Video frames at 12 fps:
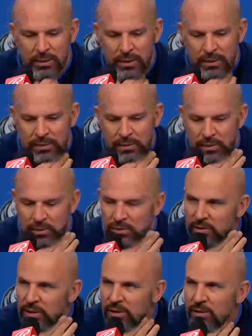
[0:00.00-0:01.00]
at the end of the
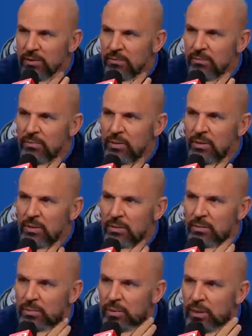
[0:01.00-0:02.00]
season, you
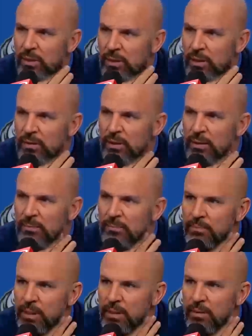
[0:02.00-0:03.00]
know, playing like that
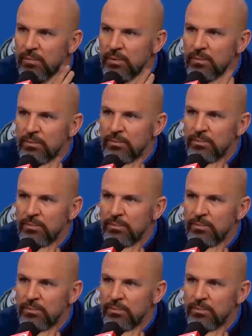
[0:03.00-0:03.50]
effort.